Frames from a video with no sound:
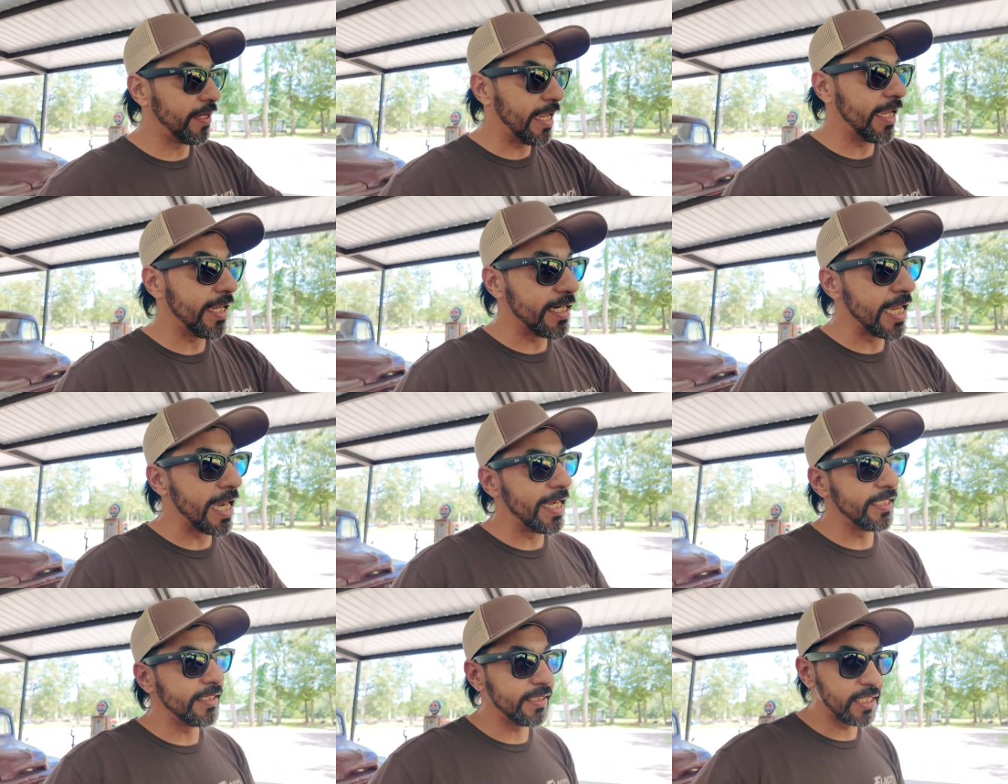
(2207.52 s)
a
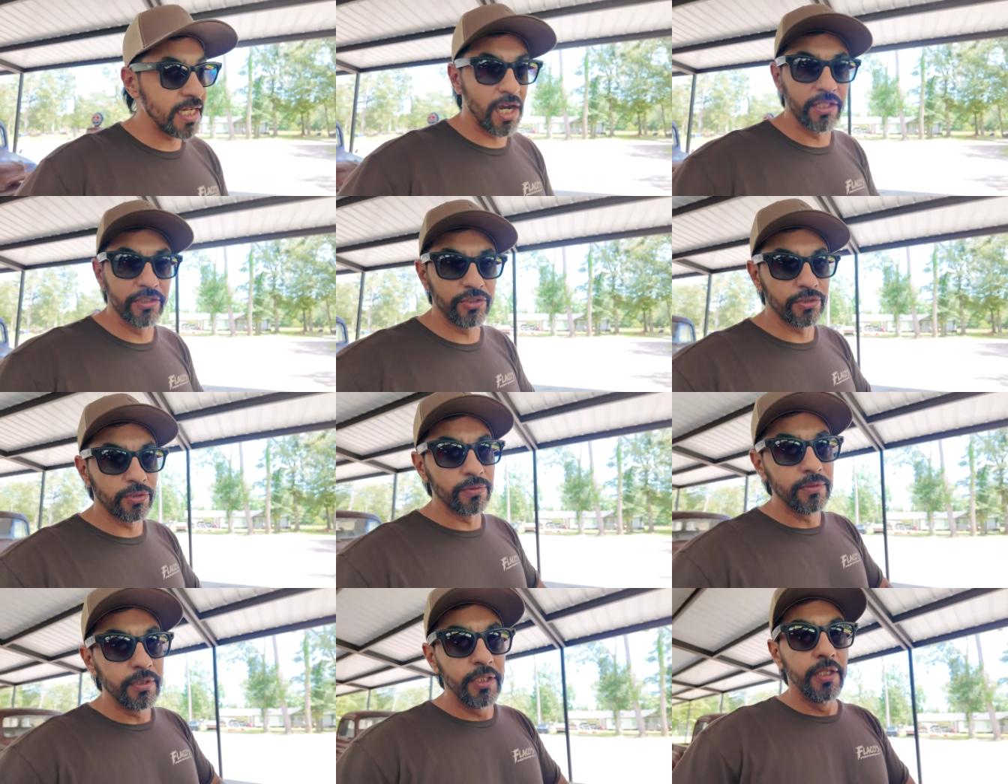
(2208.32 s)
nice
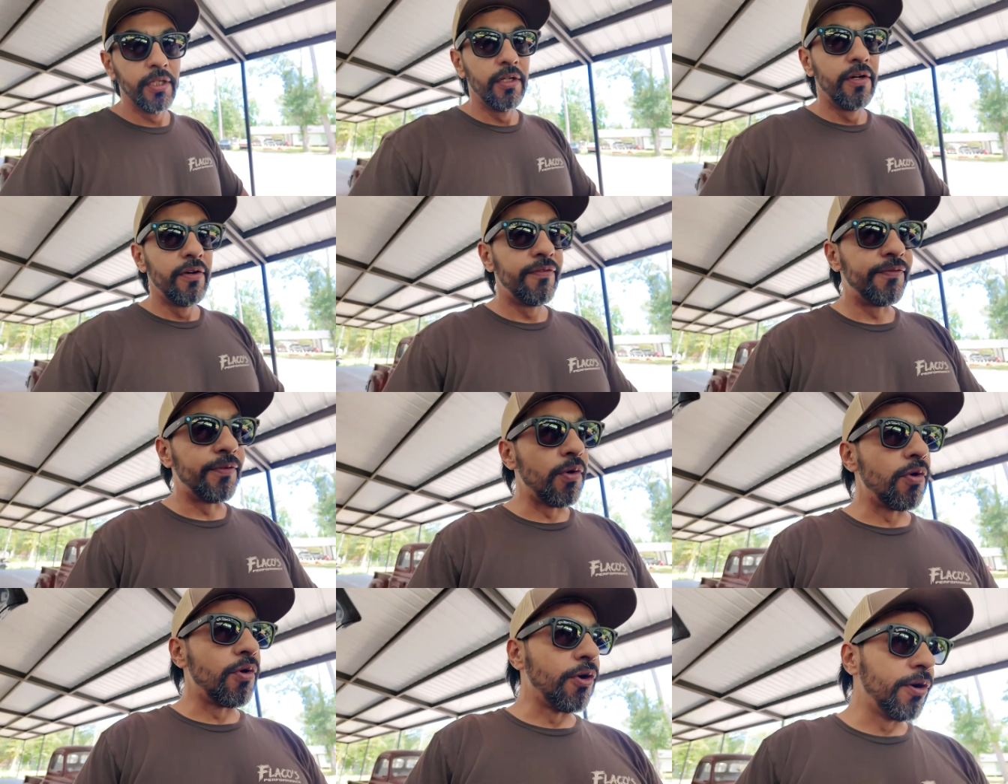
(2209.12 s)
console
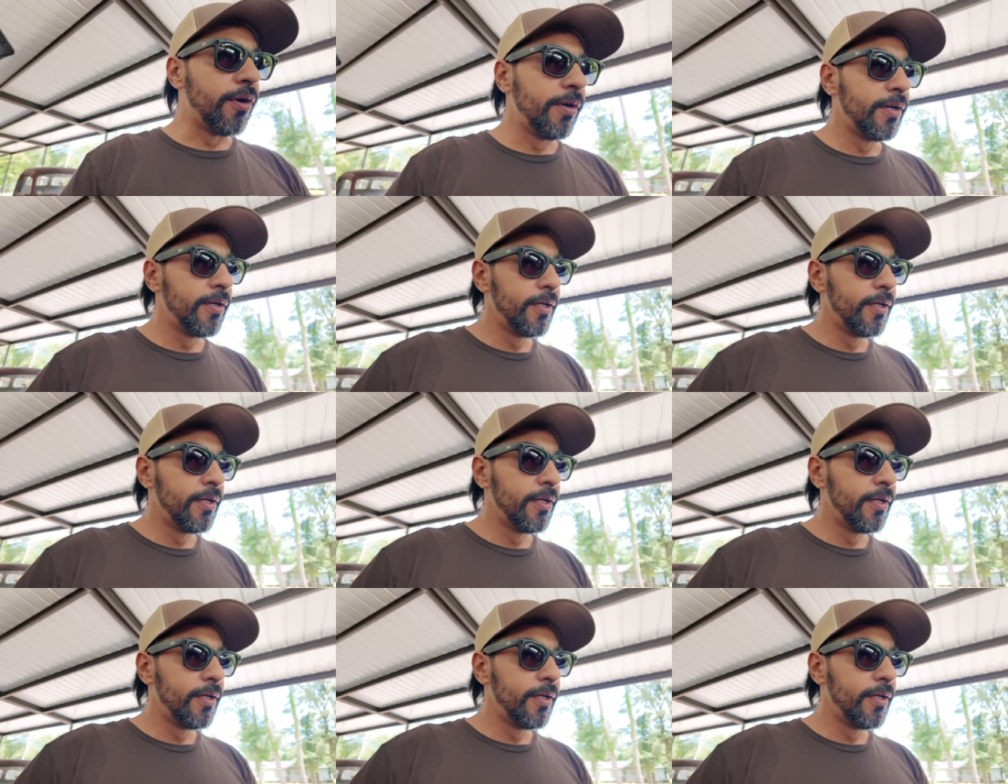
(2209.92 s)
for